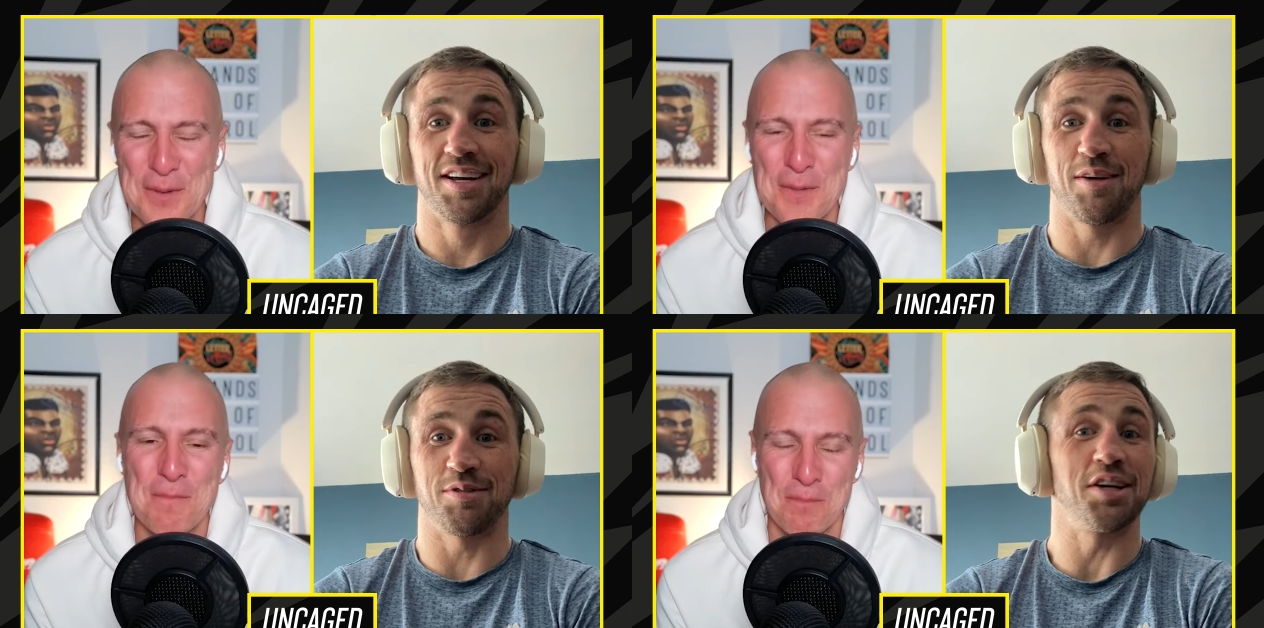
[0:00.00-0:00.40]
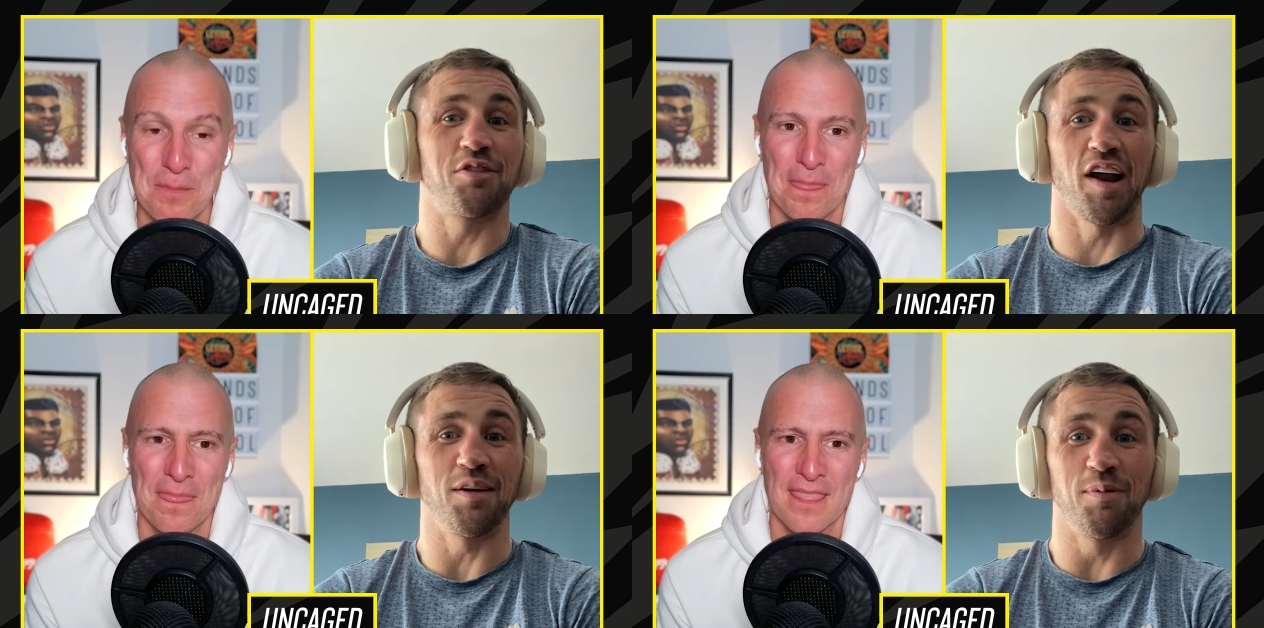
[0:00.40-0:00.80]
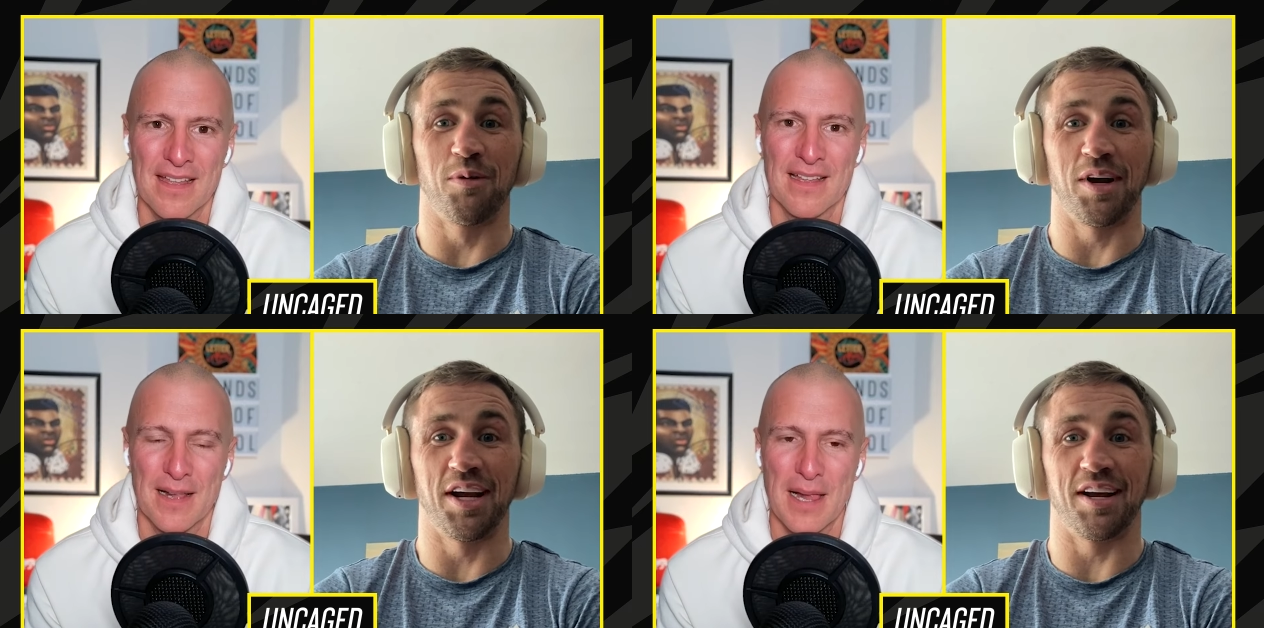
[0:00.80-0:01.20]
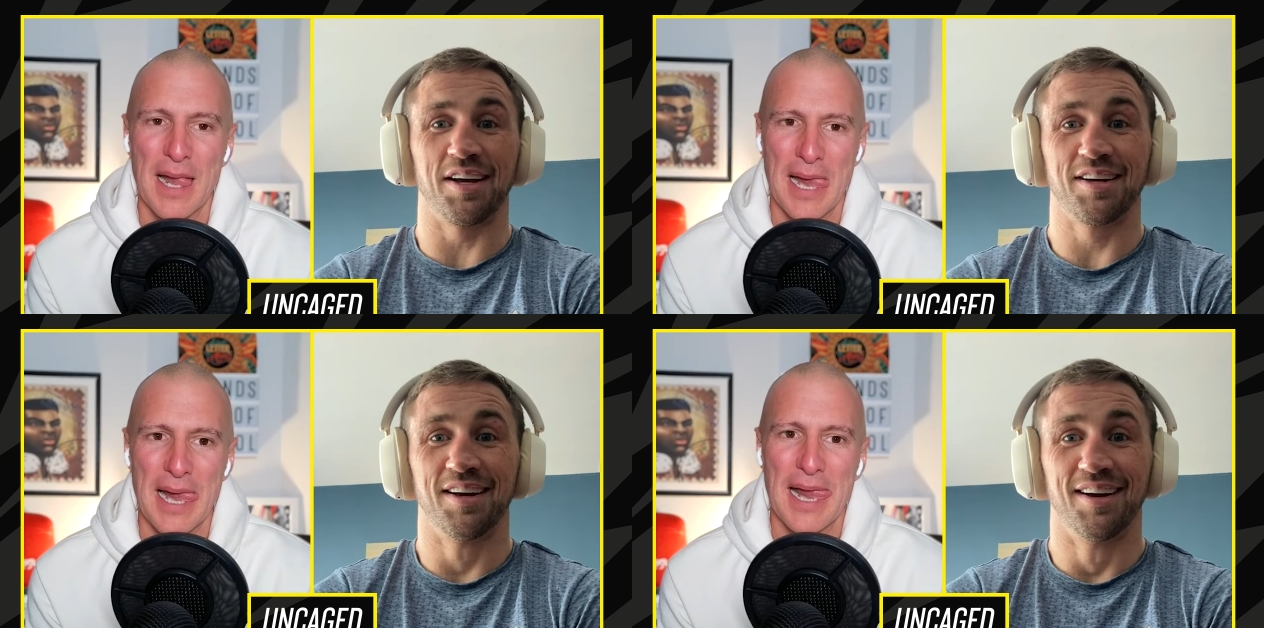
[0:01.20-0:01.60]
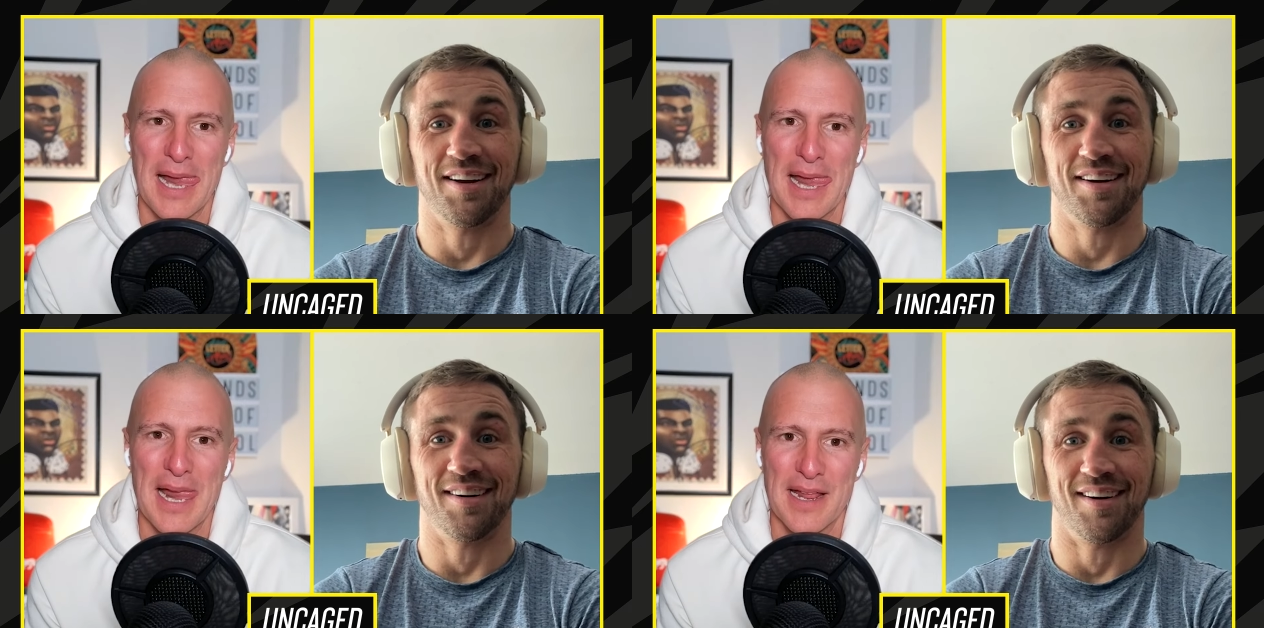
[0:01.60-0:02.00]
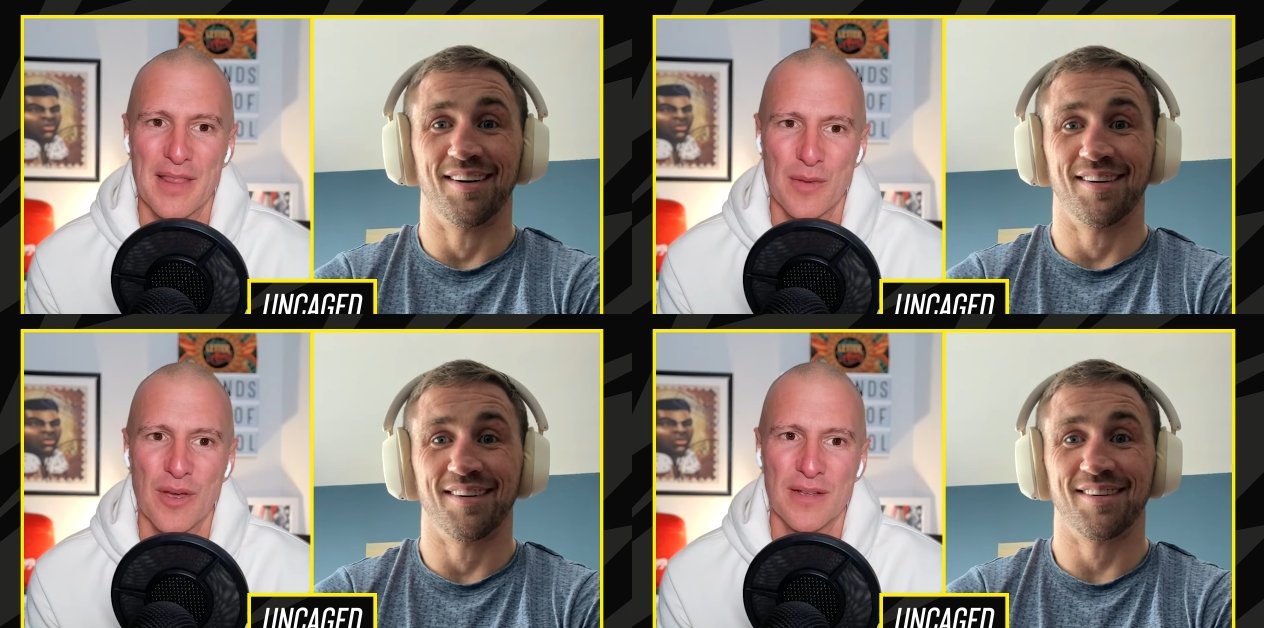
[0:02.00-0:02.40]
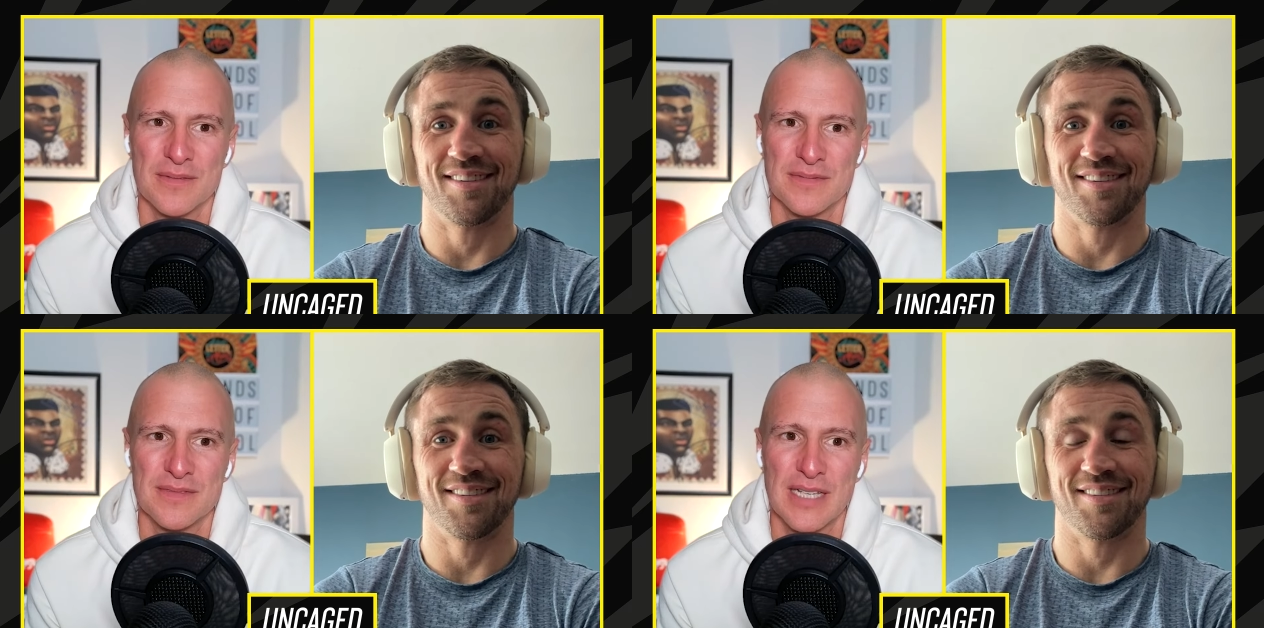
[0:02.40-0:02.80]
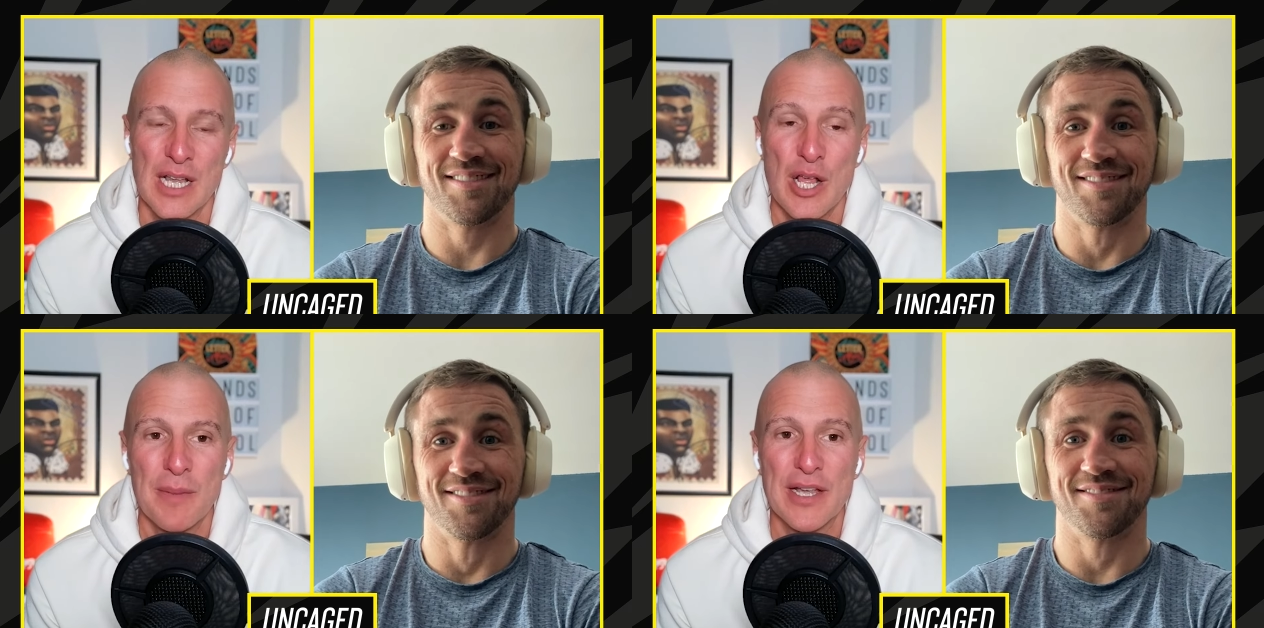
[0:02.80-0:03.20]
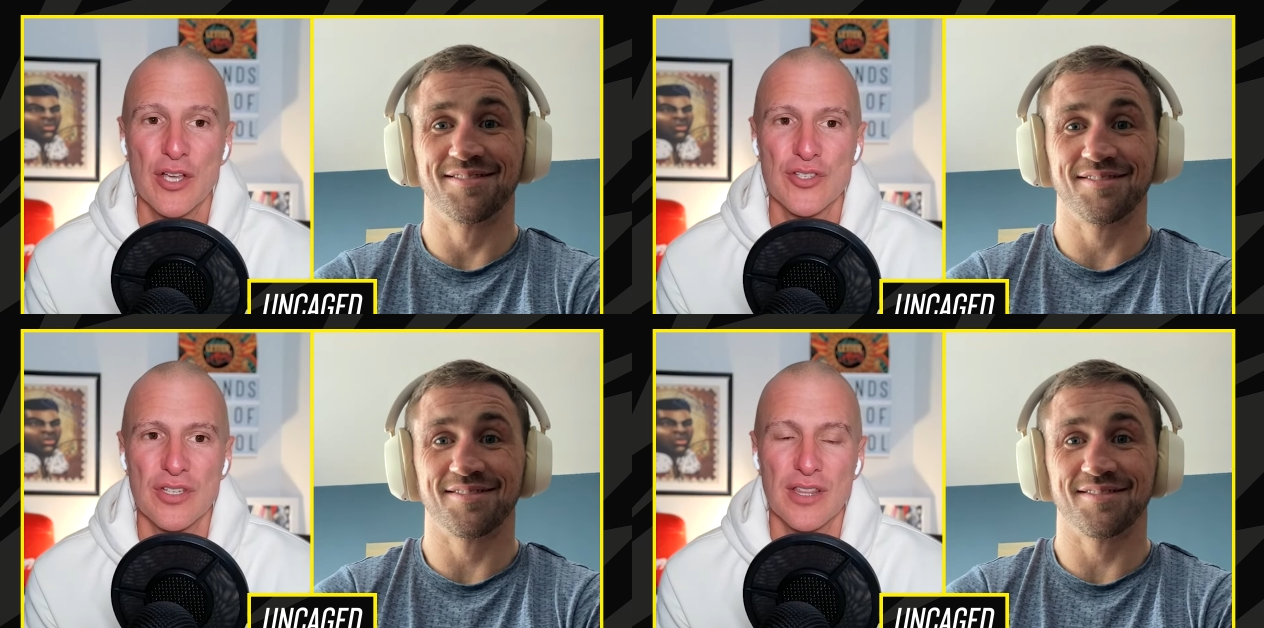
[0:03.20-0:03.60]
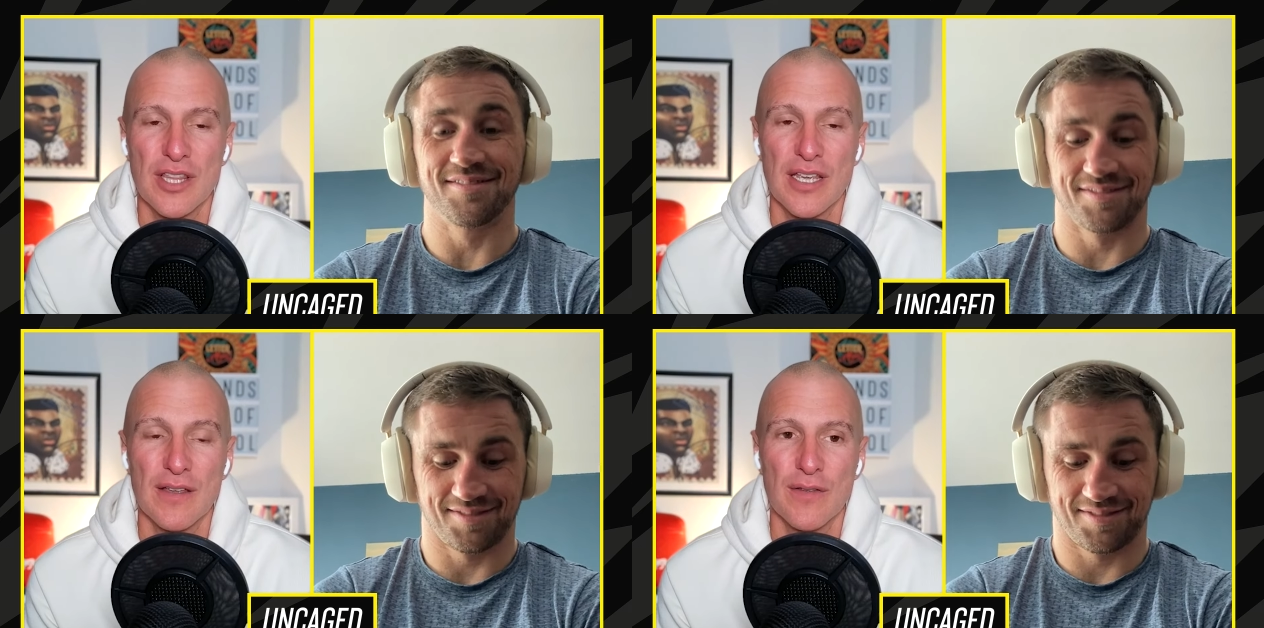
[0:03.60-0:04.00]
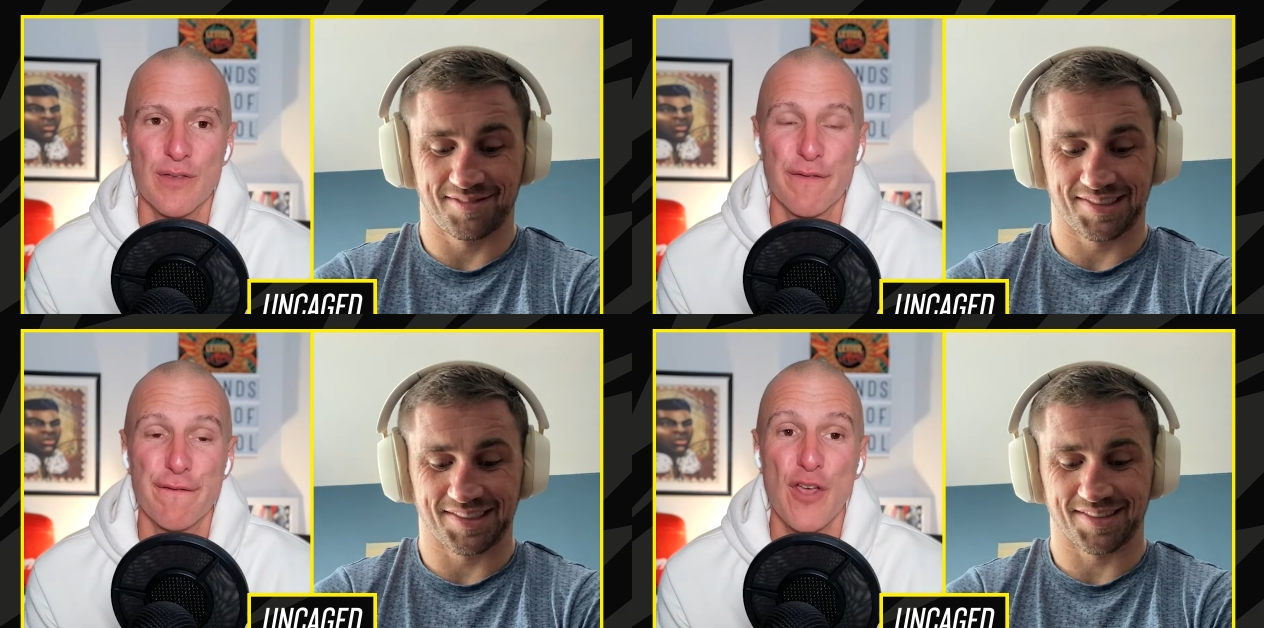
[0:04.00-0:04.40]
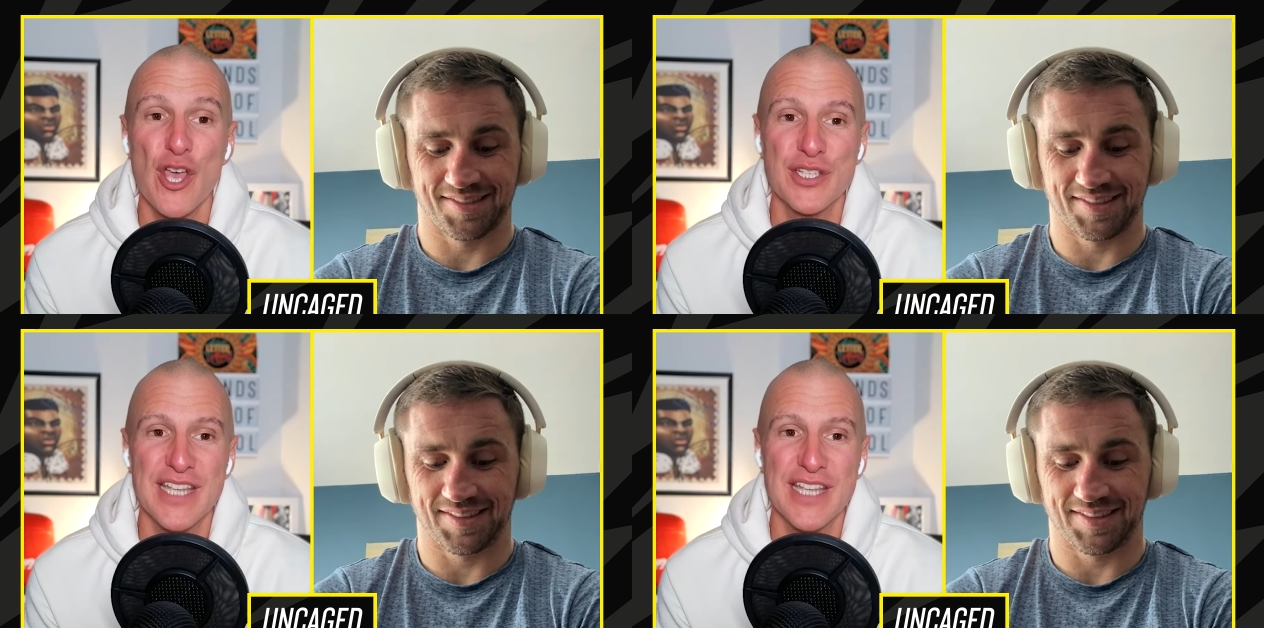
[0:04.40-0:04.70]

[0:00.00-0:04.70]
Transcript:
Speaker 1: It was incredible, wasn't it?
Speaker 2: Yeah, they were. Because the first